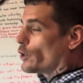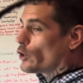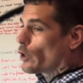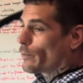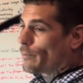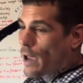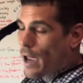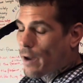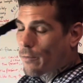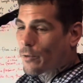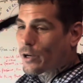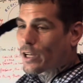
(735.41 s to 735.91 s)
Your
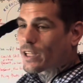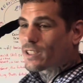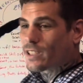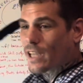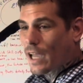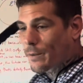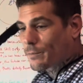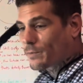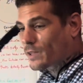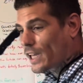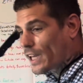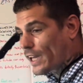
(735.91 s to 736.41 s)
memory,
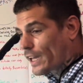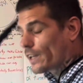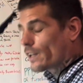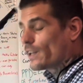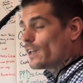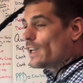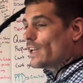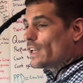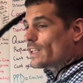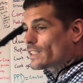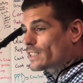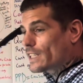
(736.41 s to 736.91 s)
same thing.
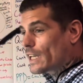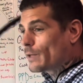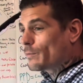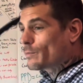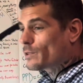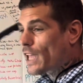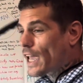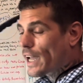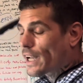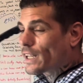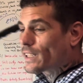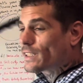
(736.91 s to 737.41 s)
Seems
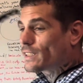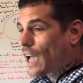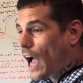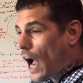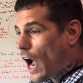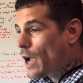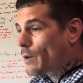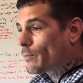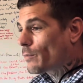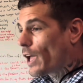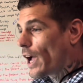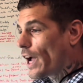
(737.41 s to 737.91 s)
like a
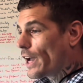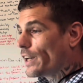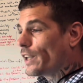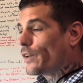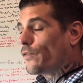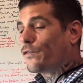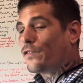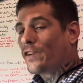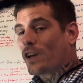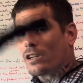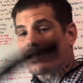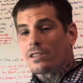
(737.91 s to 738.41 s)
timeline. It
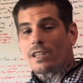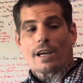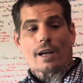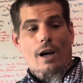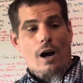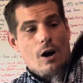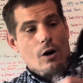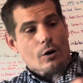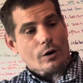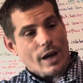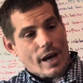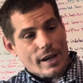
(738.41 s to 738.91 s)
feels like,
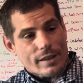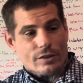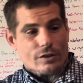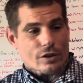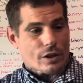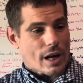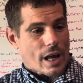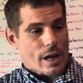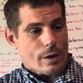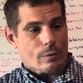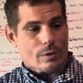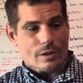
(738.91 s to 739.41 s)
oh,
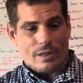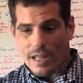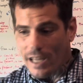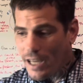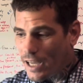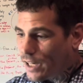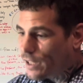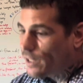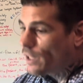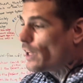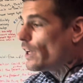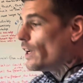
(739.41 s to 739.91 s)
yesterday was
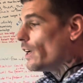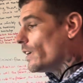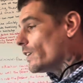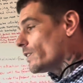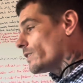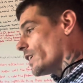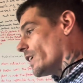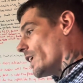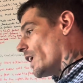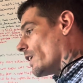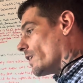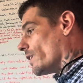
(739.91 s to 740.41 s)
then,
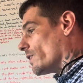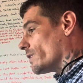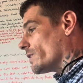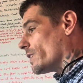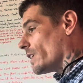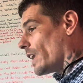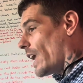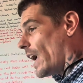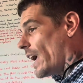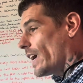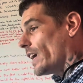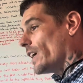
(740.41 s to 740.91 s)

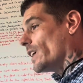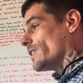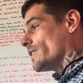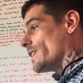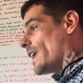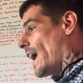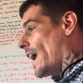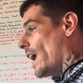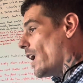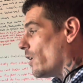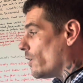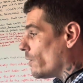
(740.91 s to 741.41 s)
today is
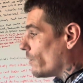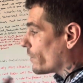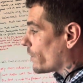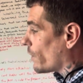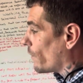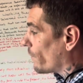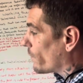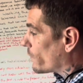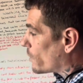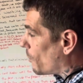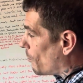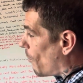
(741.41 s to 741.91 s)
now,
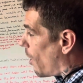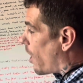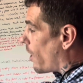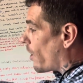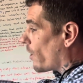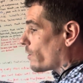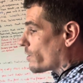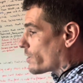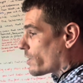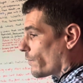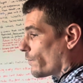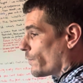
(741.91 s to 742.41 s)

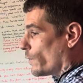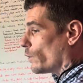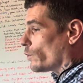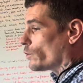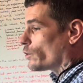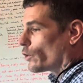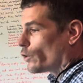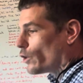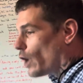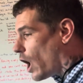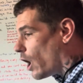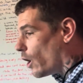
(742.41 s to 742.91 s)
tomorrow is the
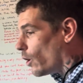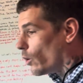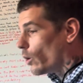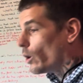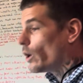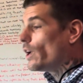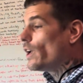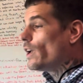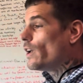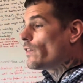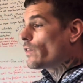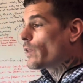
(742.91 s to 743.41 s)
future. No.
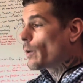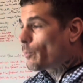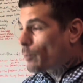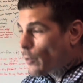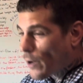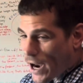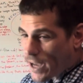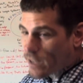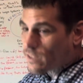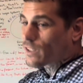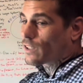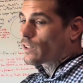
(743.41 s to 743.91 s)
The
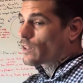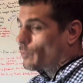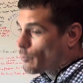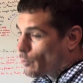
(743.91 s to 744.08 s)
present.